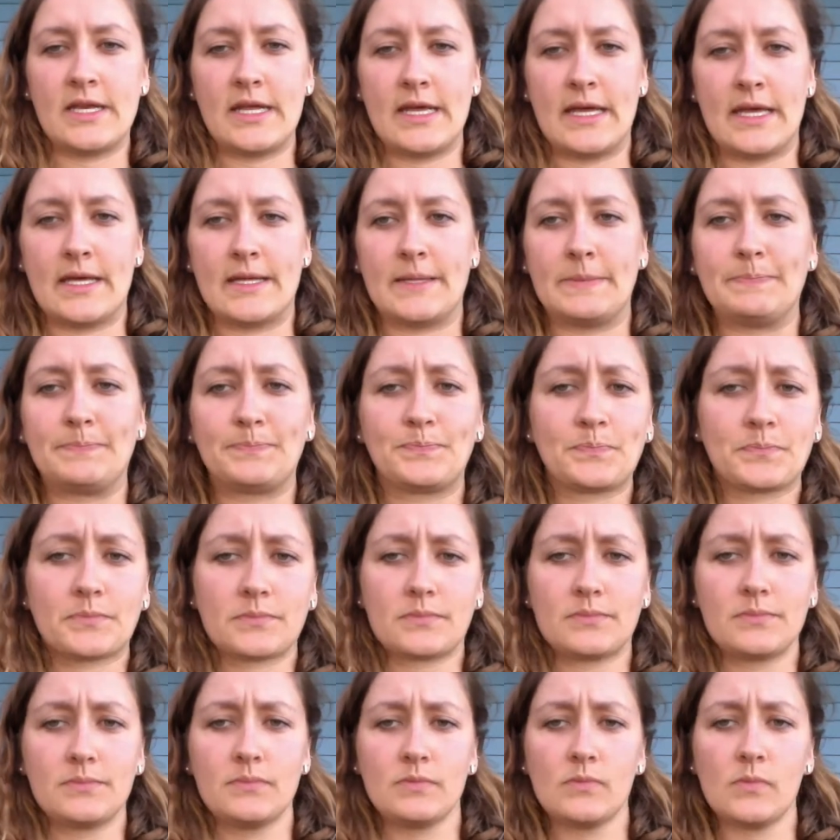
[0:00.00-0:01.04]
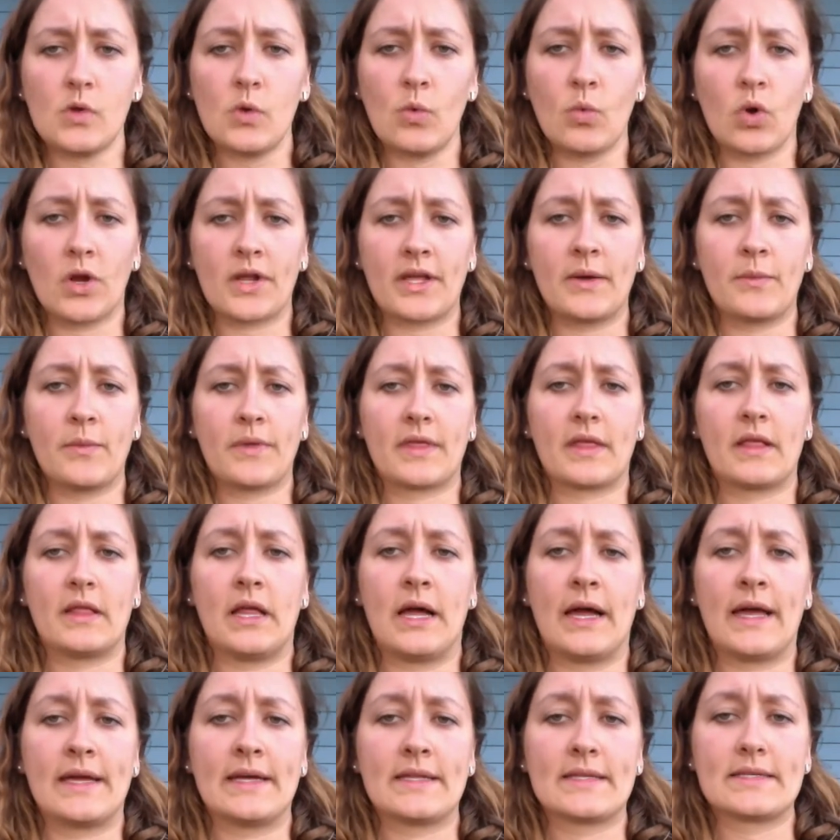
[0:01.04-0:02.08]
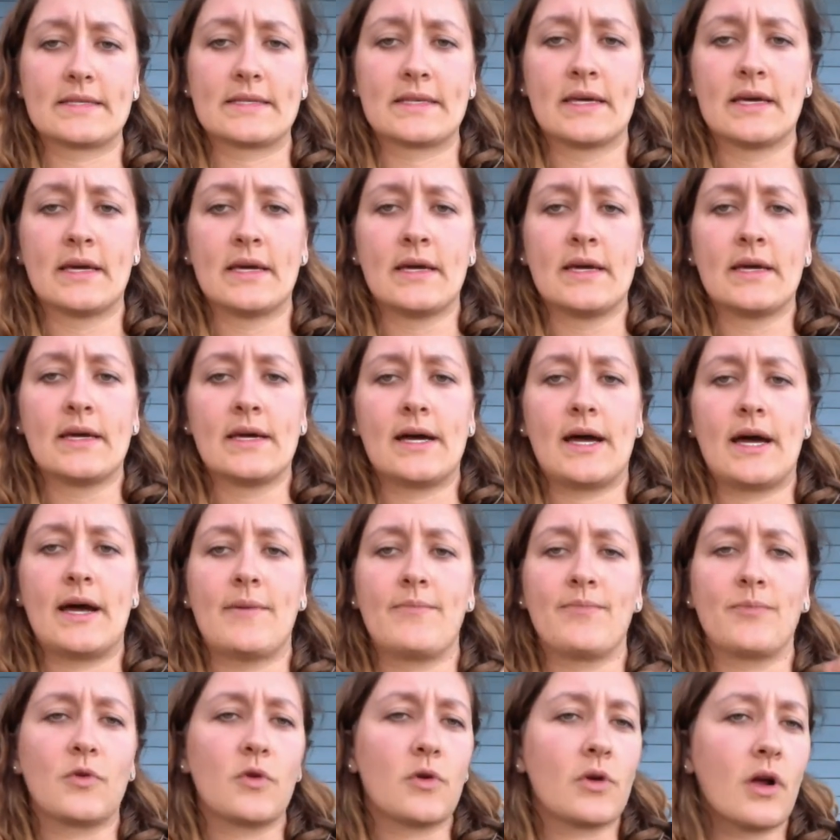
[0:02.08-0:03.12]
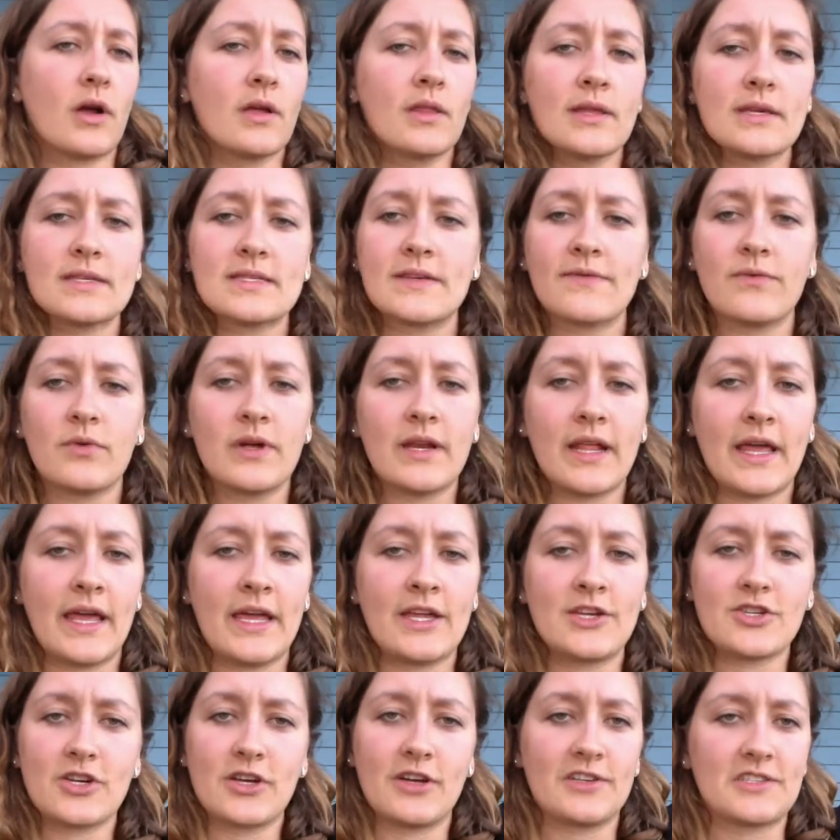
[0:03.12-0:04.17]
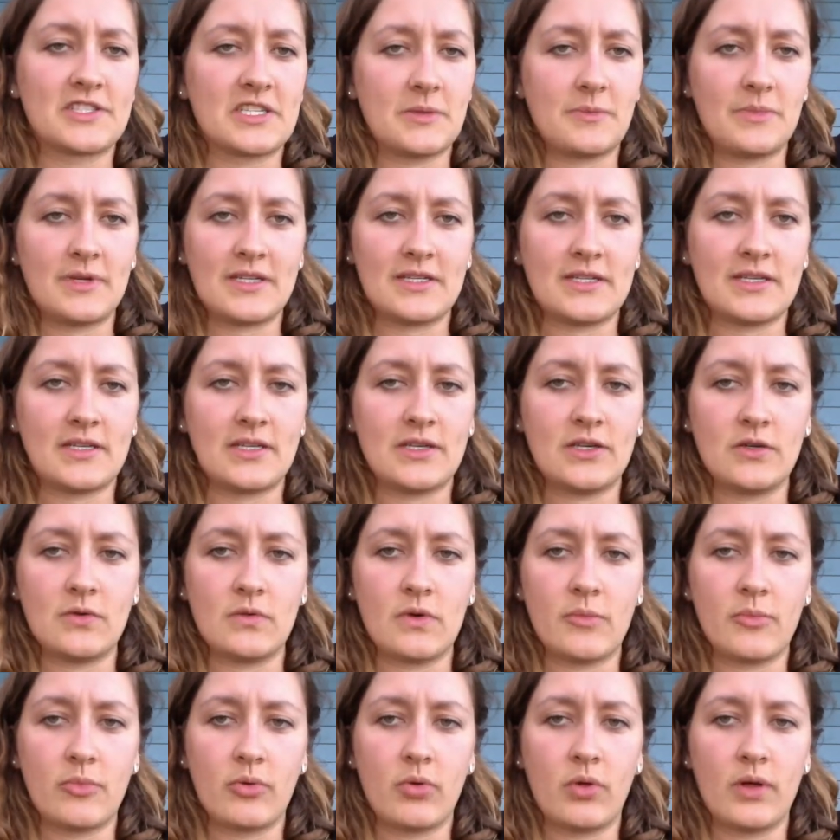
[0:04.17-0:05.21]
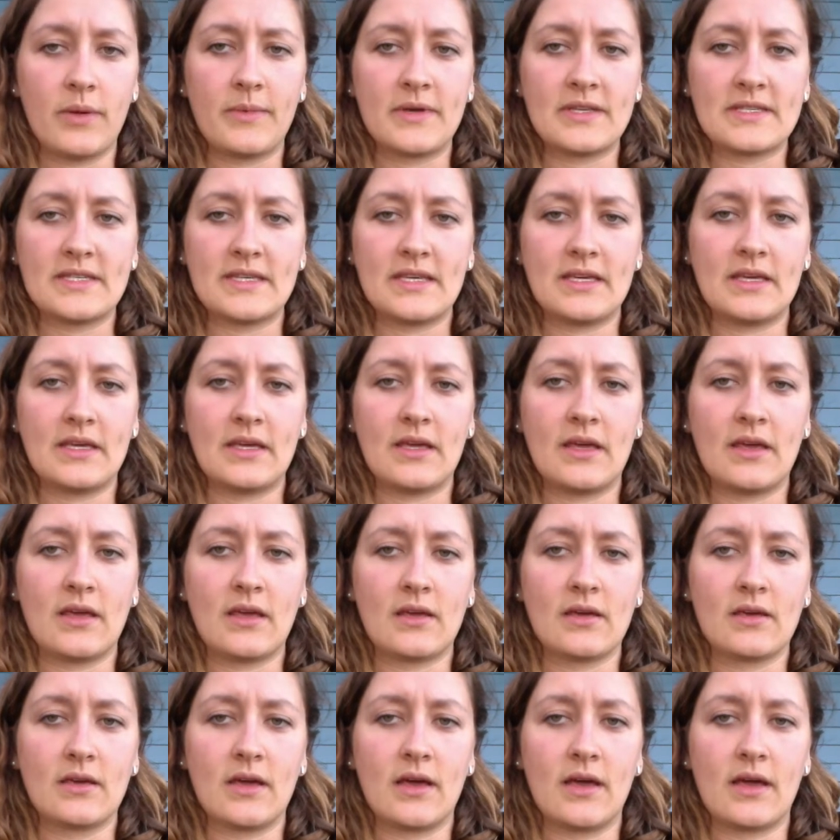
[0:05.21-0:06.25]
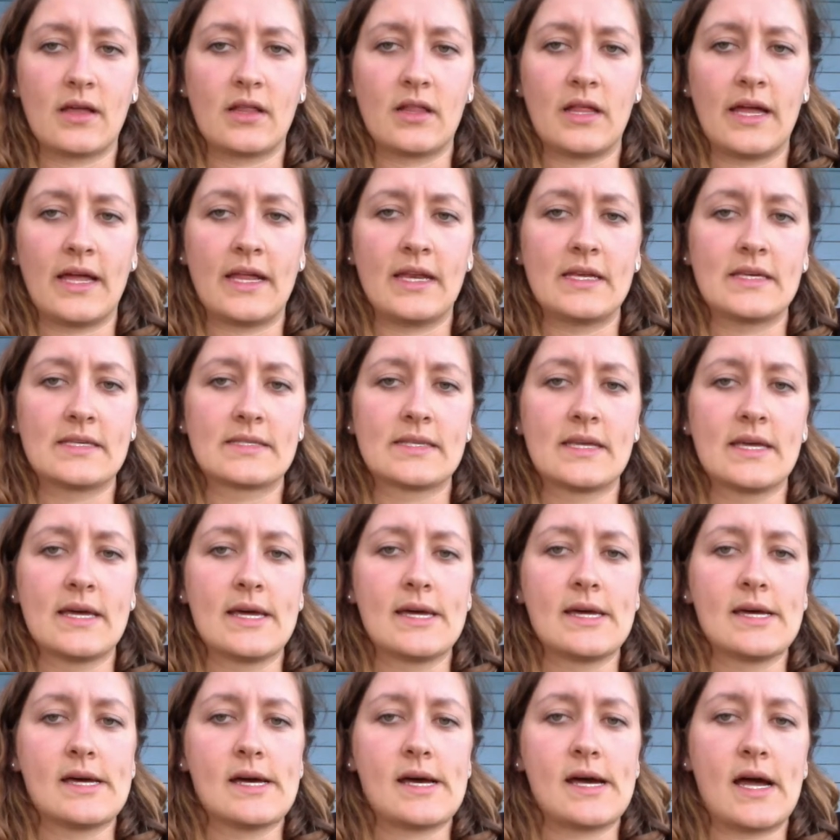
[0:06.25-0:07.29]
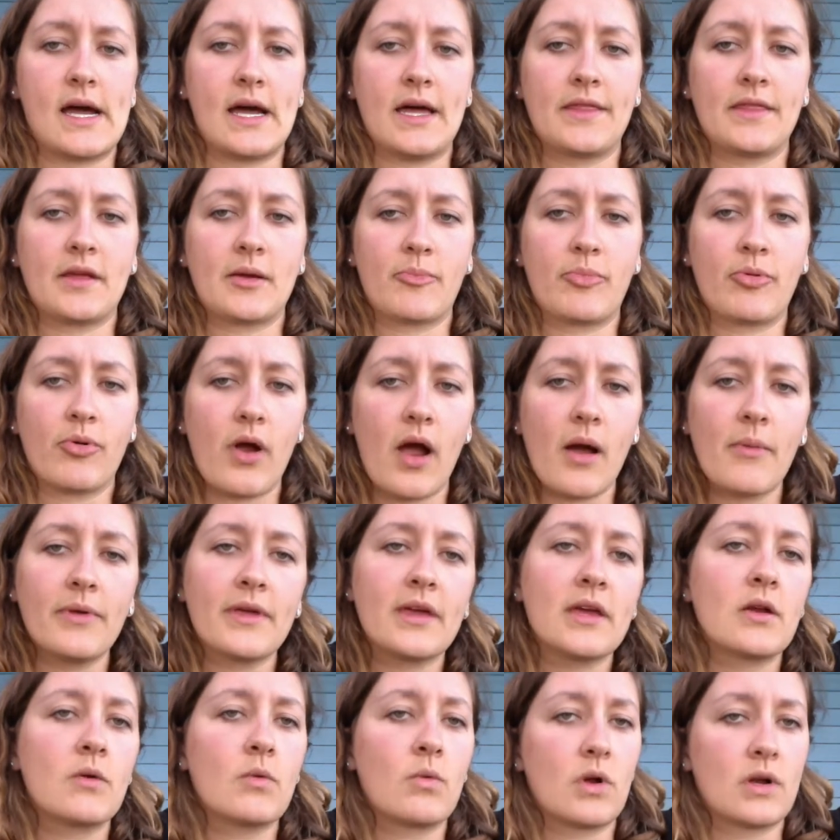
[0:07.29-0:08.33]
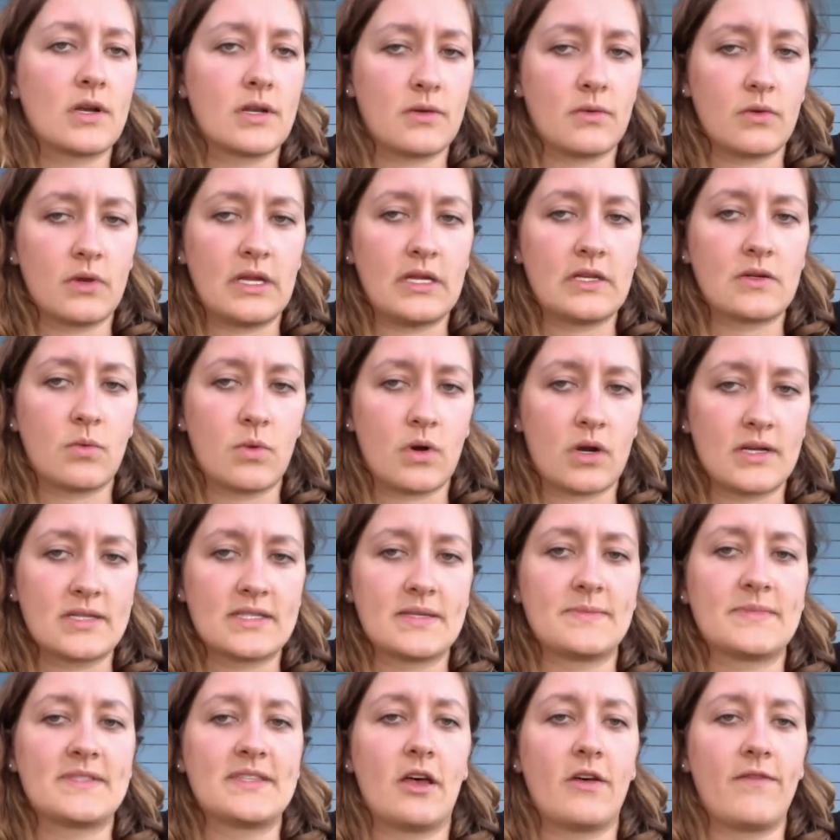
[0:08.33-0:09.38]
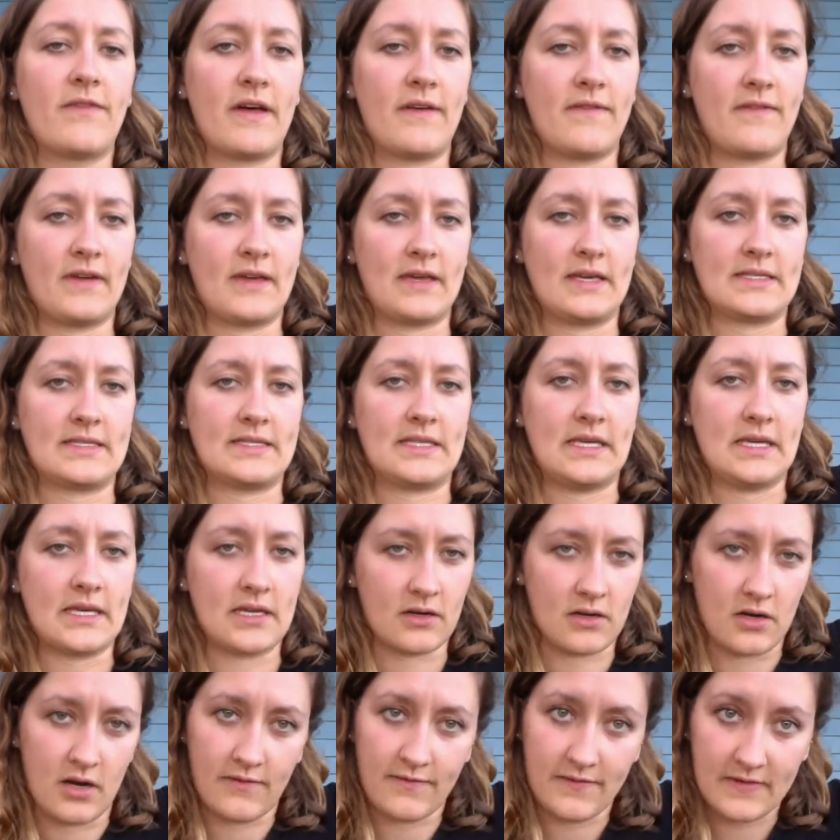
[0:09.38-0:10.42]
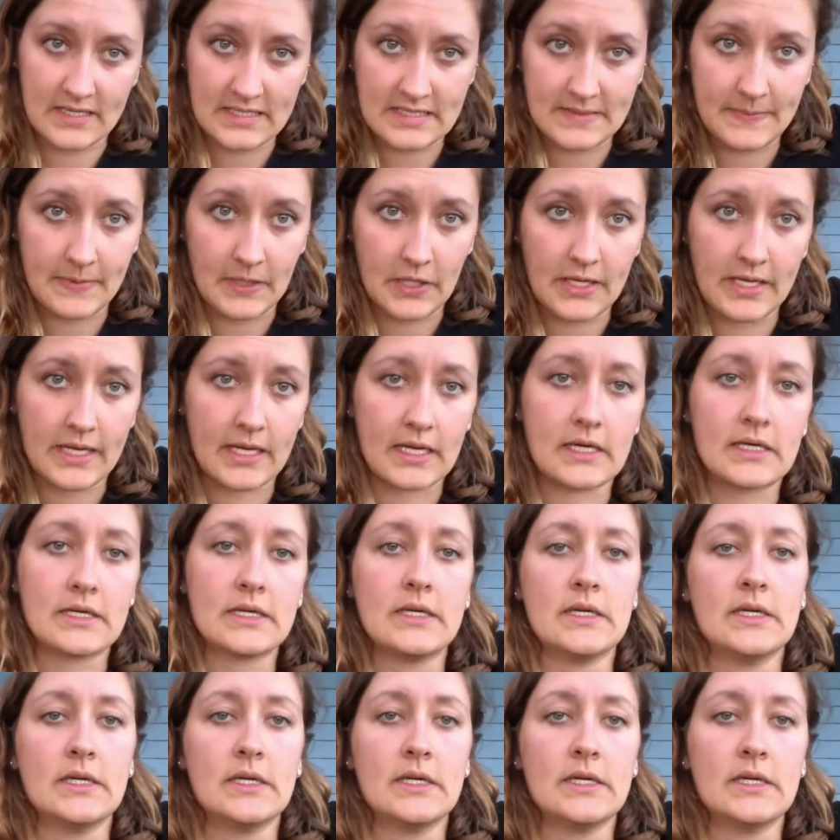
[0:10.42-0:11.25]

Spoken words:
in working with clients. Regardless of what age your LGBTQ employment-seeking client is, they're probably going to need to work on some self-efficacy and confidence building.